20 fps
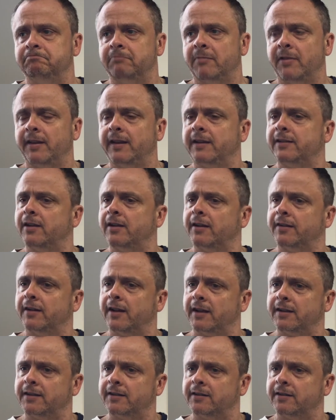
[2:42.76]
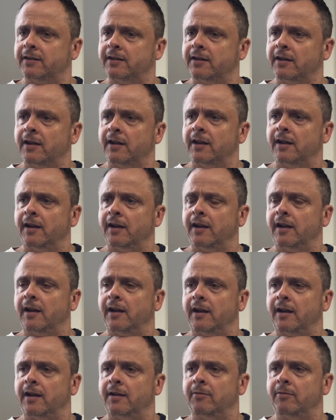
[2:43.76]
things like that.
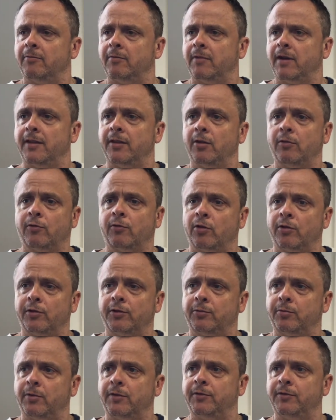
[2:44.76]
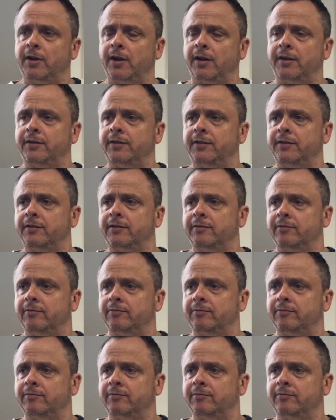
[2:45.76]
And of course, we've done,